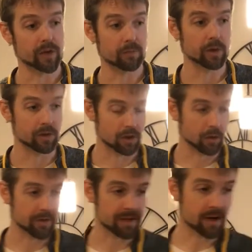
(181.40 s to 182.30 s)
can put
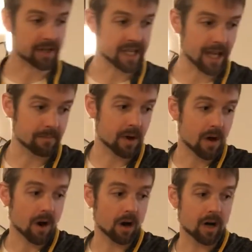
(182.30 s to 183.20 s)
glow-in-the-dark tape
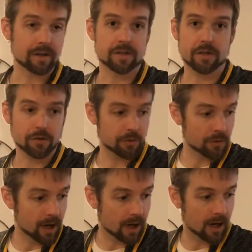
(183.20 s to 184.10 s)
onto
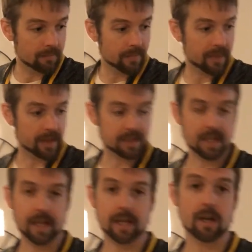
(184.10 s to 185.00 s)
things
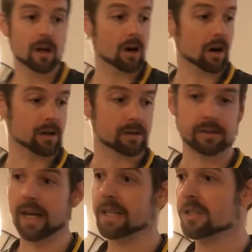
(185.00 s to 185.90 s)
like our
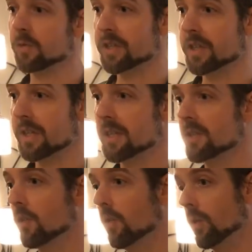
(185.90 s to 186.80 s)
light switches
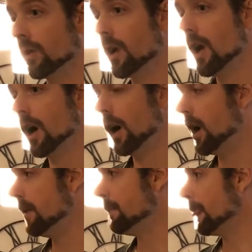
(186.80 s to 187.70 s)
or
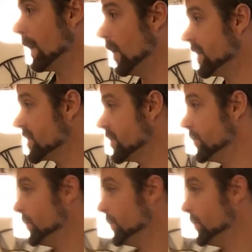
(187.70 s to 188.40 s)
onto